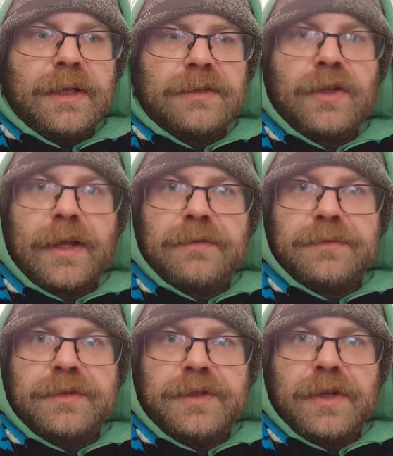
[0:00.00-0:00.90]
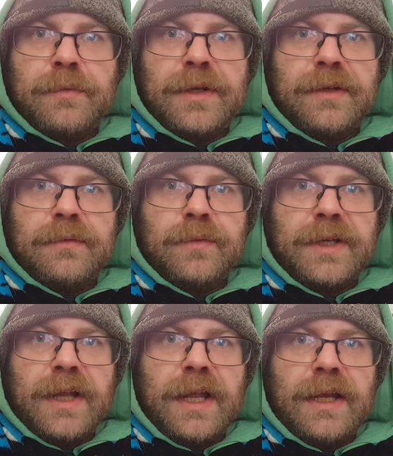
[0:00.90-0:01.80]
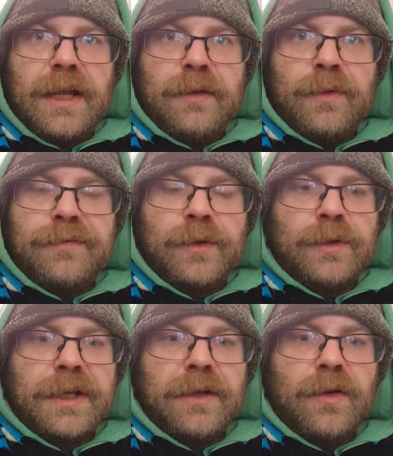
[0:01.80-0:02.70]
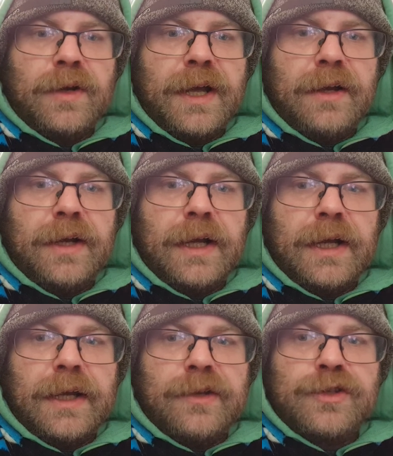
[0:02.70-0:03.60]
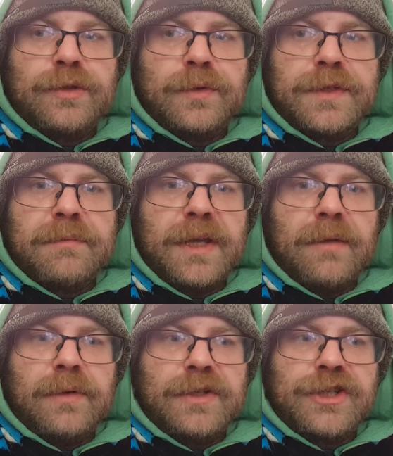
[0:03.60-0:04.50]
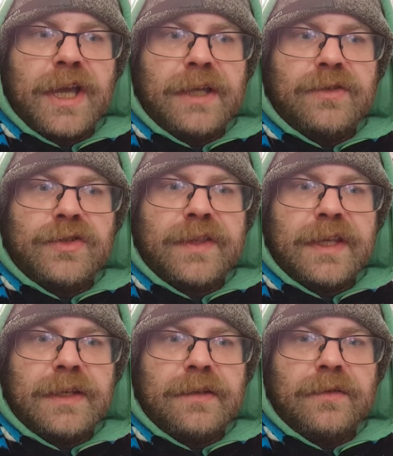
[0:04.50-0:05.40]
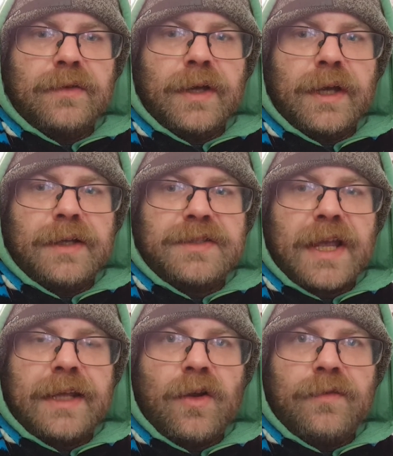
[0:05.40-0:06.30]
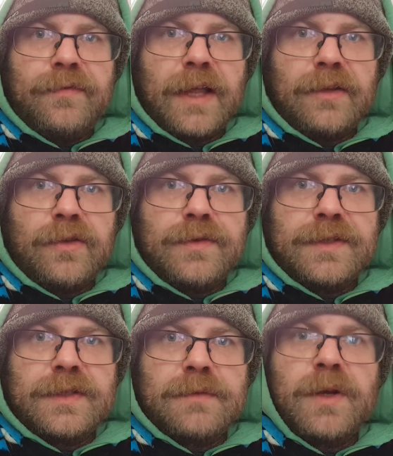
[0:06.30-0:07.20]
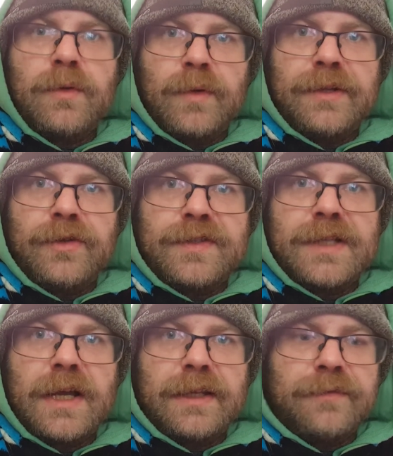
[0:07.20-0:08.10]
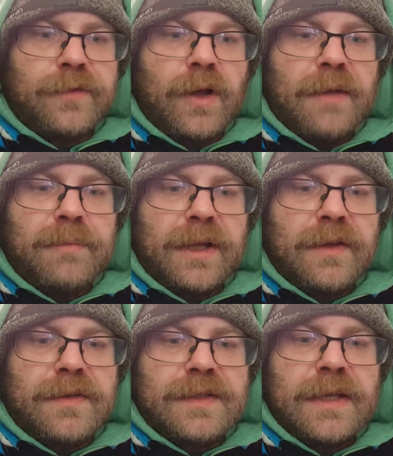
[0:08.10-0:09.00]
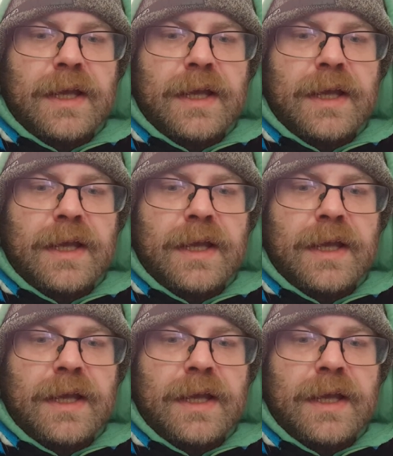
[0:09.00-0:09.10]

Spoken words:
like when you're air-to-air refueling, you should also be able to change the takeoff values as well when you start your flight, because